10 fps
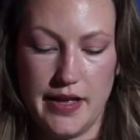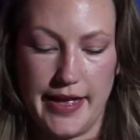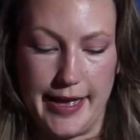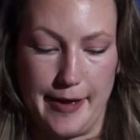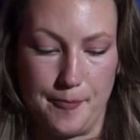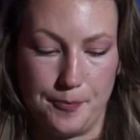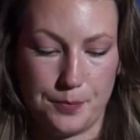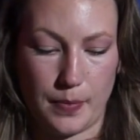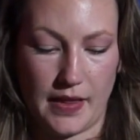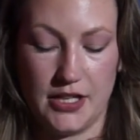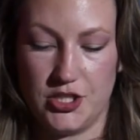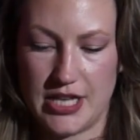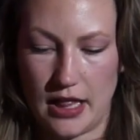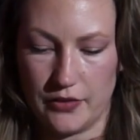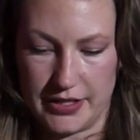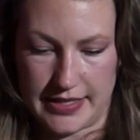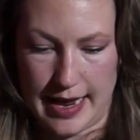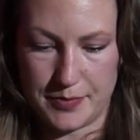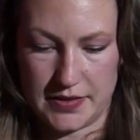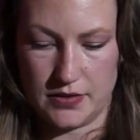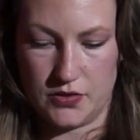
at shallower depths.